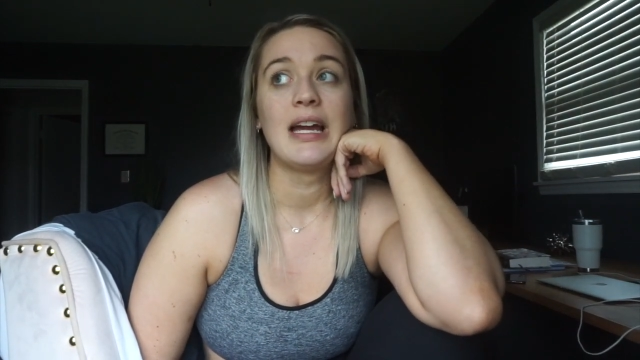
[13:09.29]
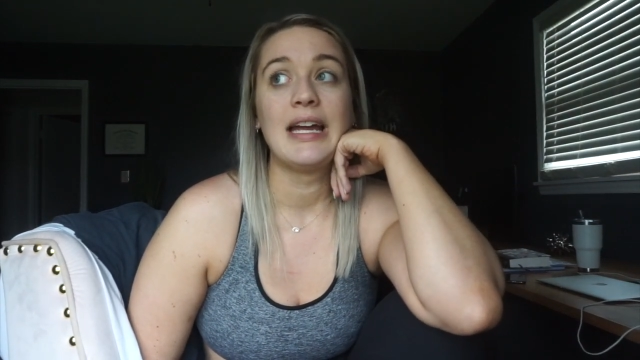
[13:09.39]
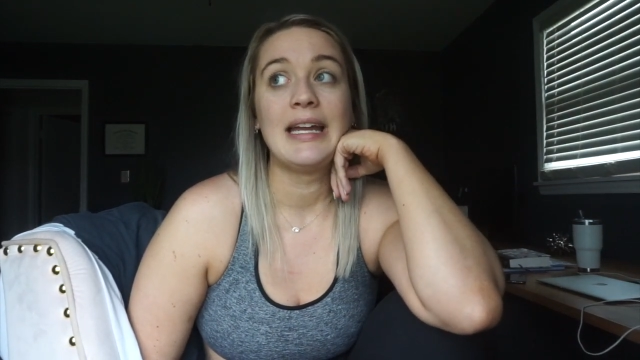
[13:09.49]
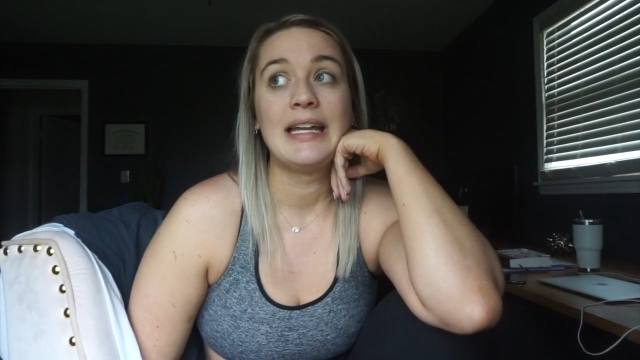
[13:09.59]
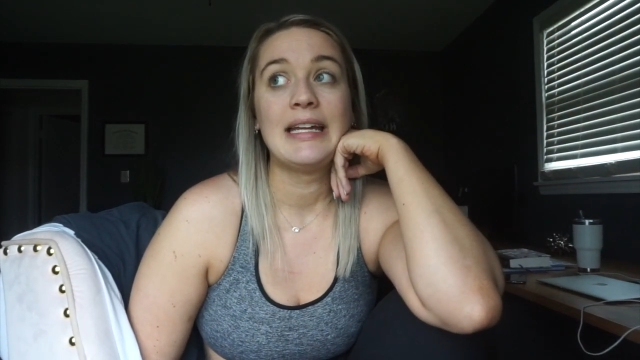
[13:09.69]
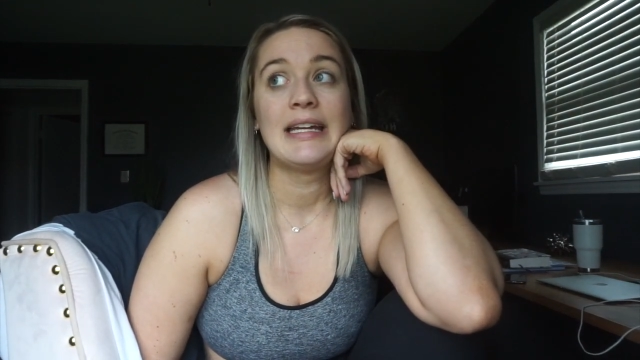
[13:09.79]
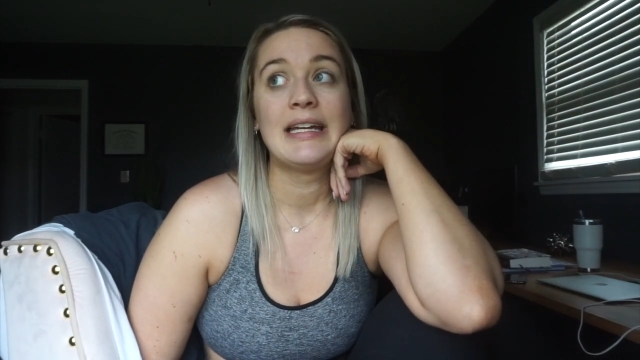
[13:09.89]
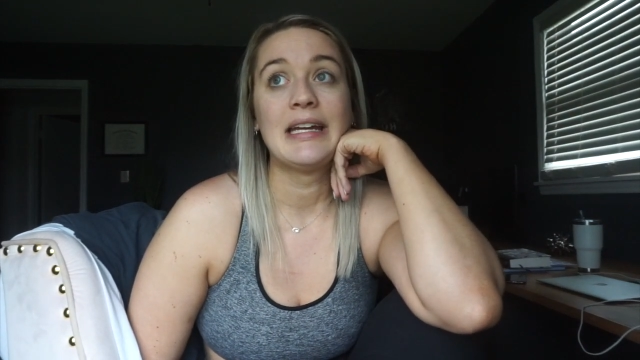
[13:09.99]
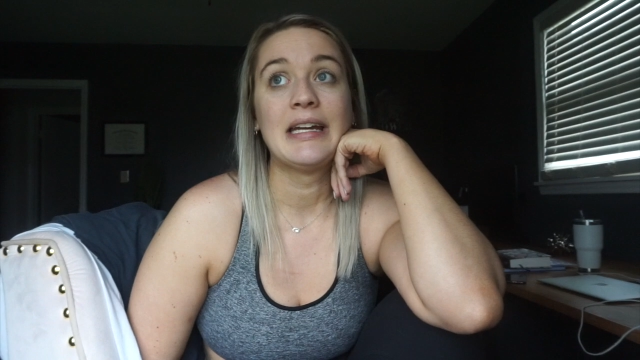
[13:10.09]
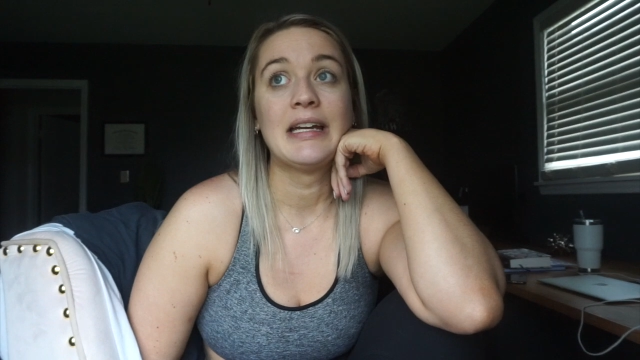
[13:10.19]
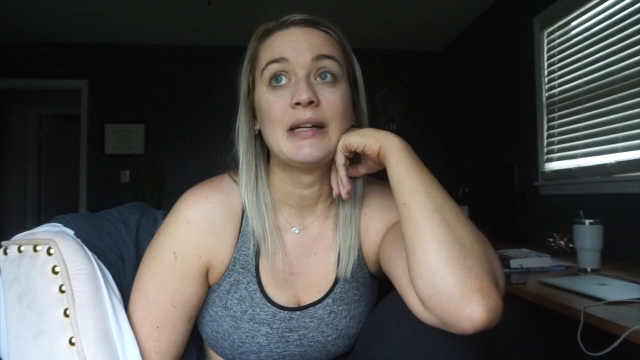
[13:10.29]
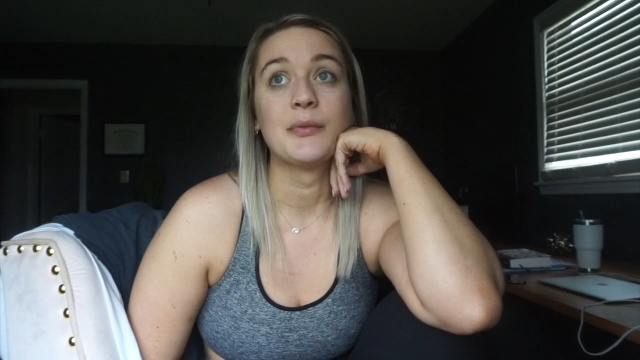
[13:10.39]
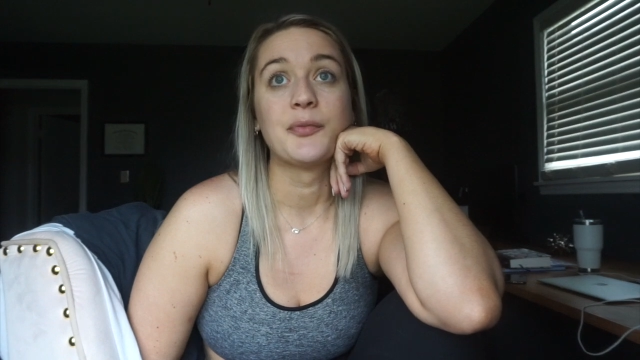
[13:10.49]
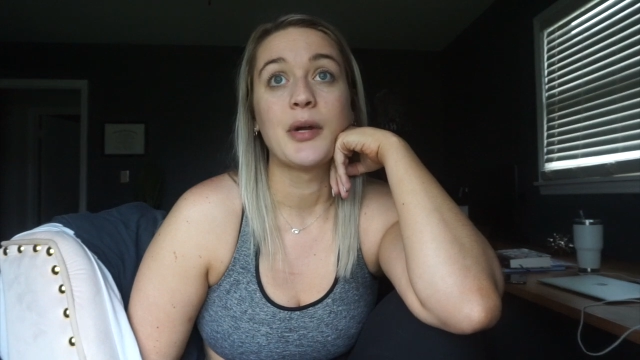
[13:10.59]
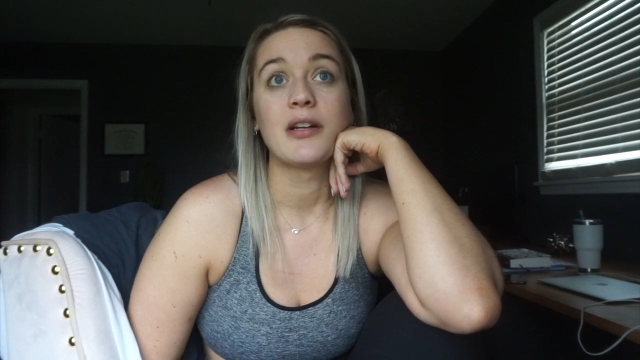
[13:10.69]
and
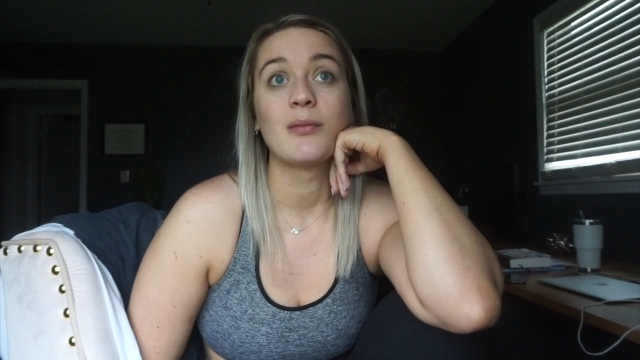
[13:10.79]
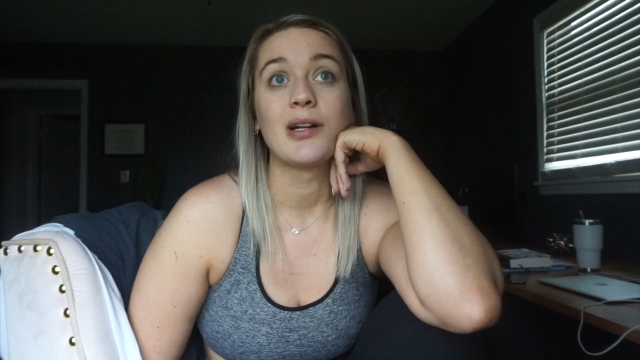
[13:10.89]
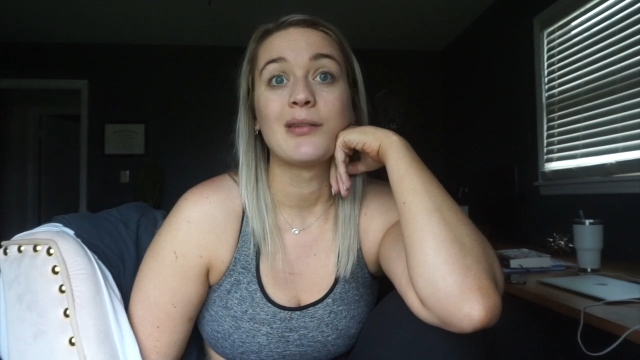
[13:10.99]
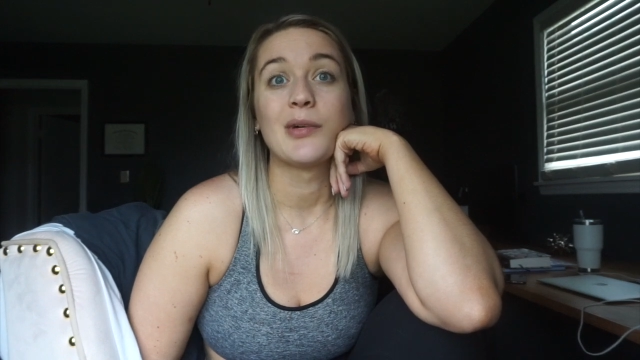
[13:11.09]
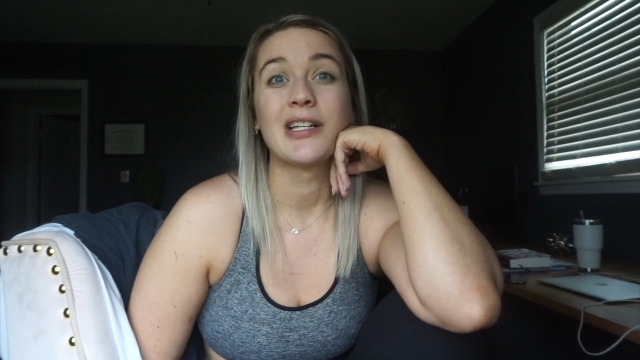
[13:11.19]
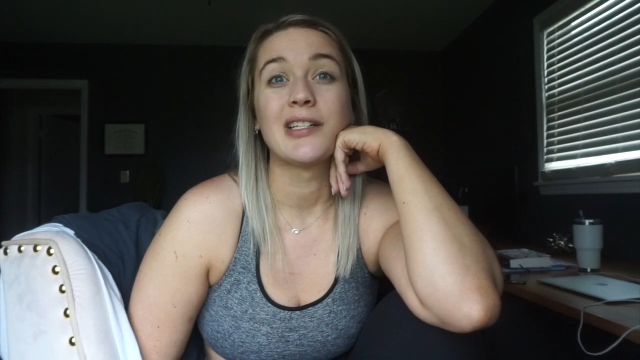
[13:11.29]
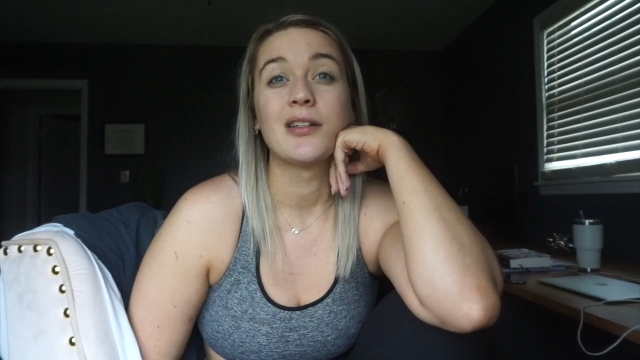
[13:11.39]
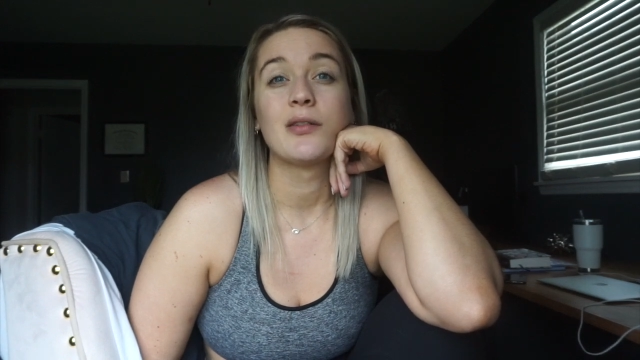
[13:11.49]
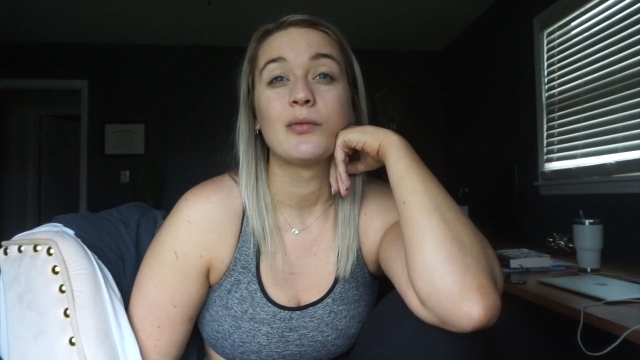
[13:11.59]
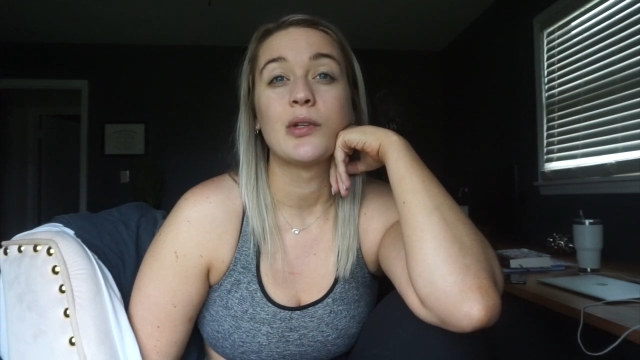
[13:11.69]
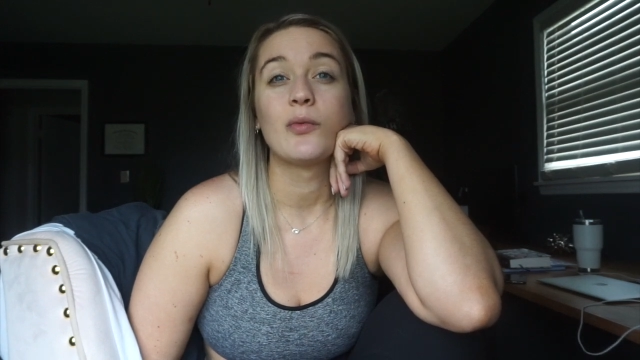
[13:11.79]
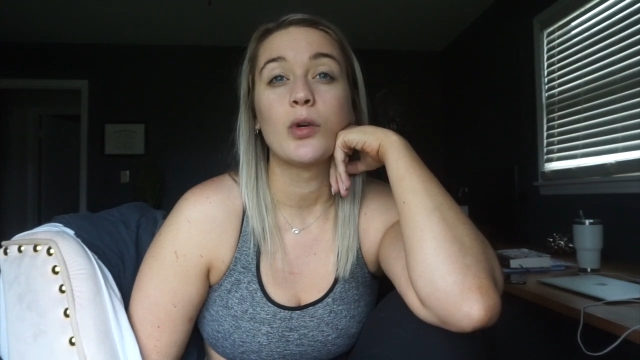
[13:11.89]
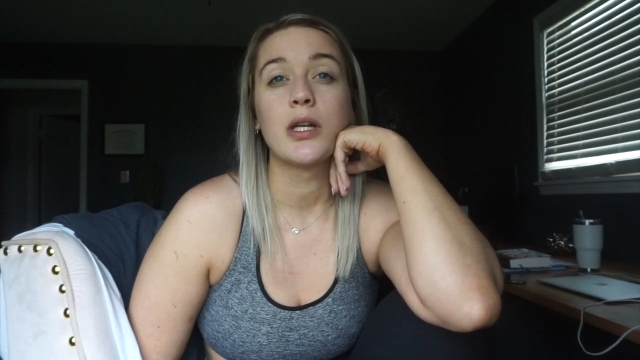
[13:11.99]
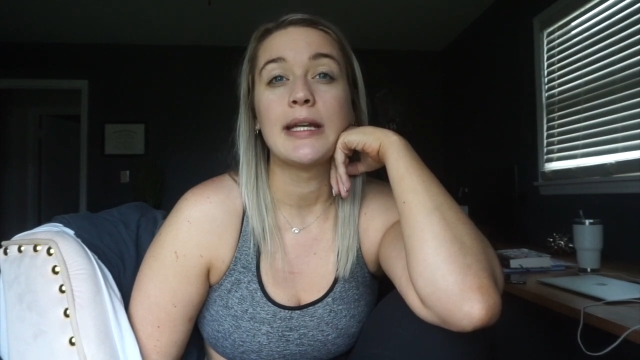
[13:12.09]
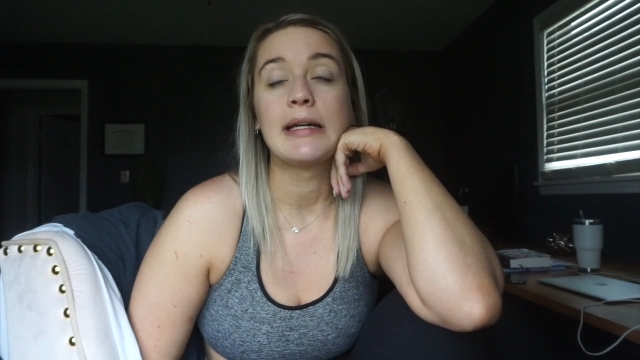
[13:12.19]
was pregnant, was
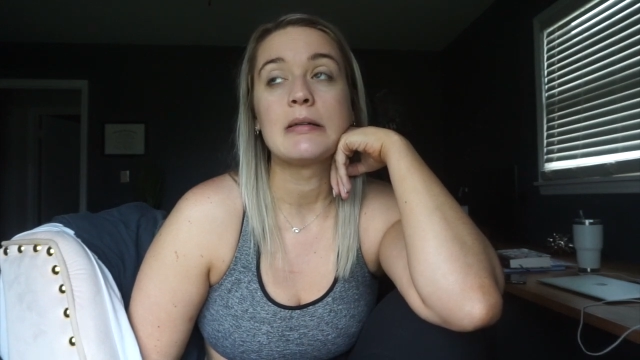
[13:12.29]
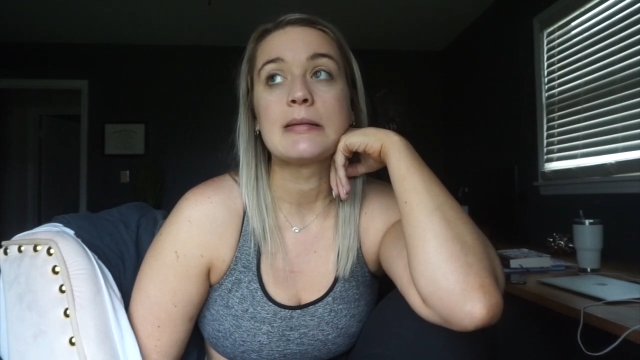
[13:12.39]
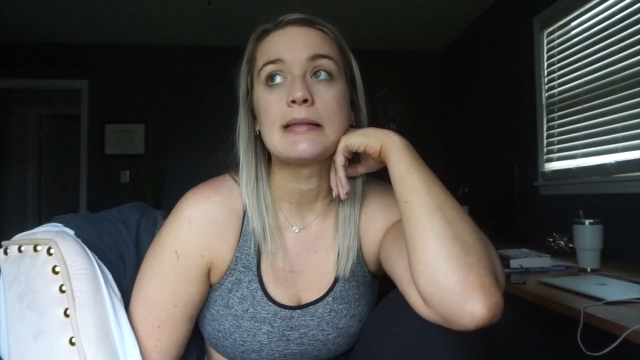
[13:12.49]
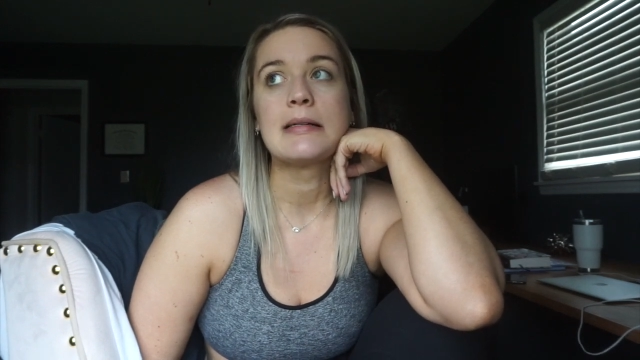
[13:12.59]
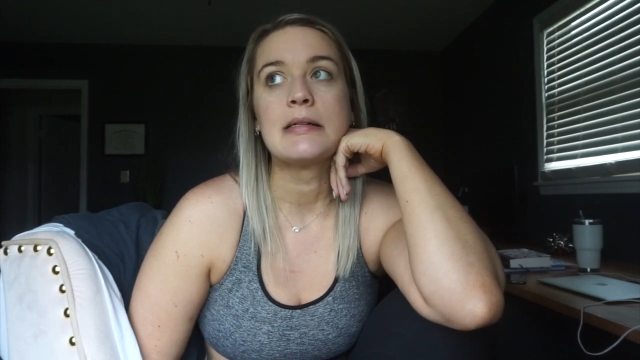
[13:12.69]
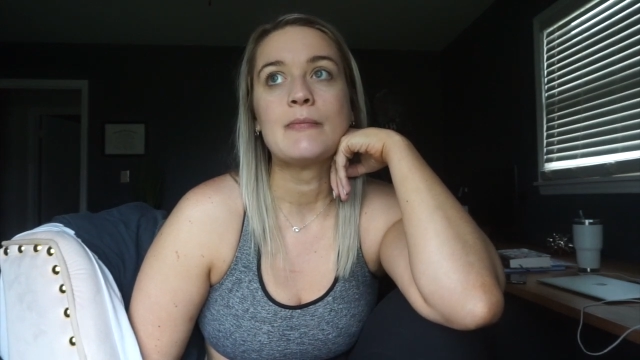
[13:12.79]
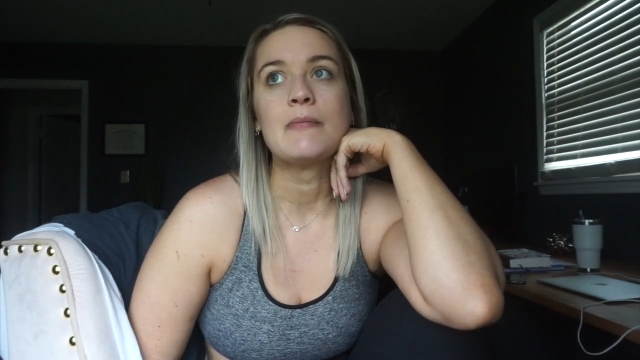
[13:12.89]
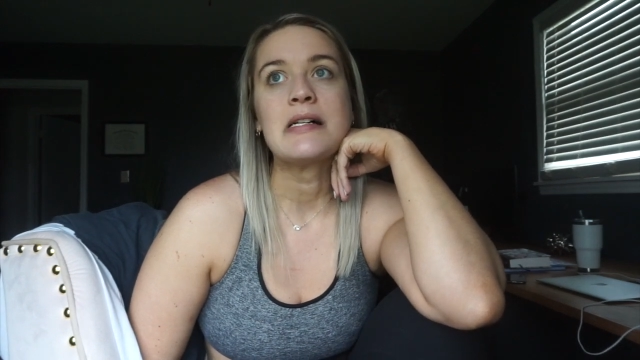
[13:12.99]
working out some,